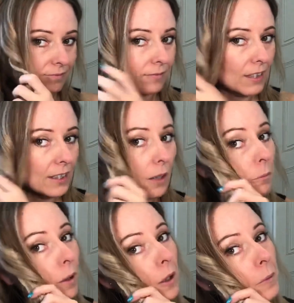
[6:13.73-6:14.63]
They don't
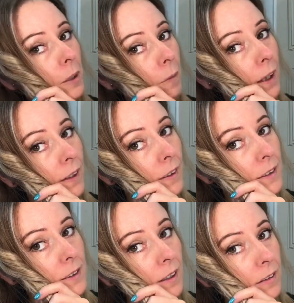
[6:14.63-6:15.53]
blow me away, these
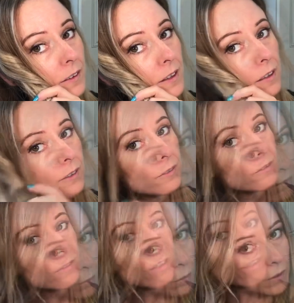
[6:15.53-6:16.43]
curls don't.
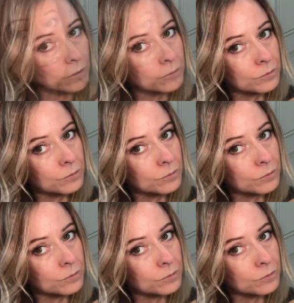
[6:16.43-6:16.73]
And one.